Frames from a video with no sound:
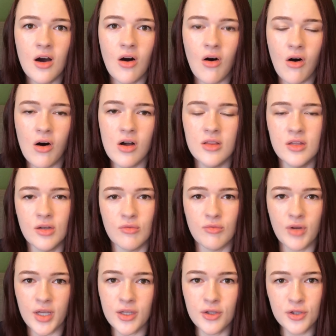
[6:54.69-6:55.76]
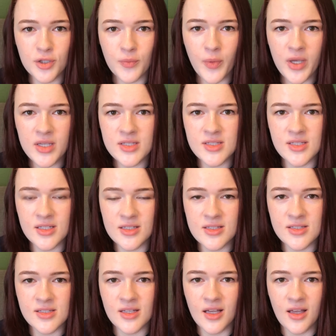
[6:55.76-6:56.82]
on a regular
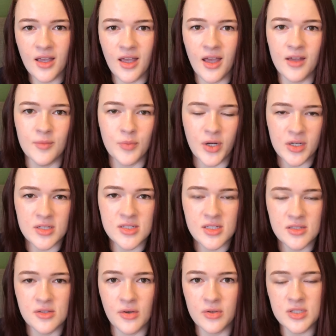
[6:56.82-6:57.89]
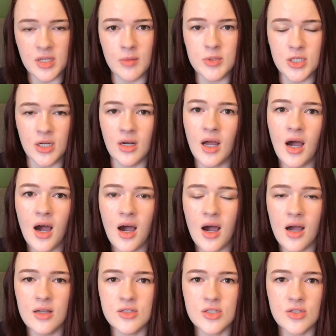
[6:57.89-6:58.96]
basis and pregnancy is no exception
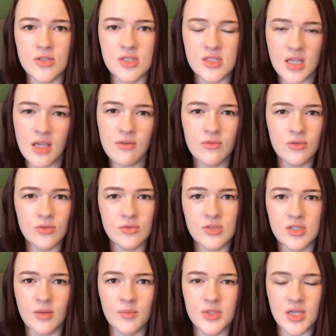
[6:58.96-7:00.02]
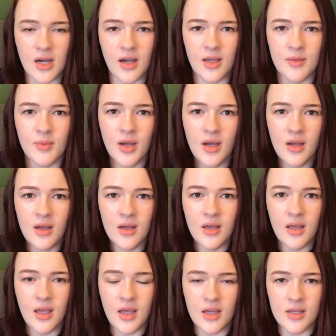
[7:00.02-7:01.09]
to save you some time
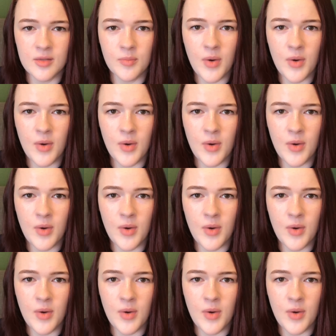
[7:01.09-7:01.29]
and